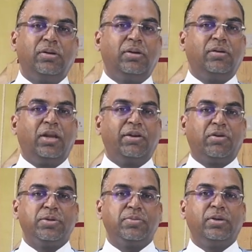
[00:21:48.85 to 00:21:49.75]

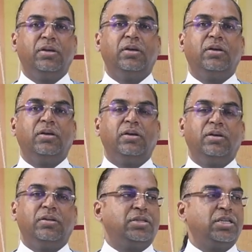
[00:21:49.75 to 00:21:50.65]

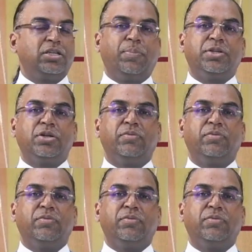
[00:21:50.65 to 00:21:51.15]
there's a picture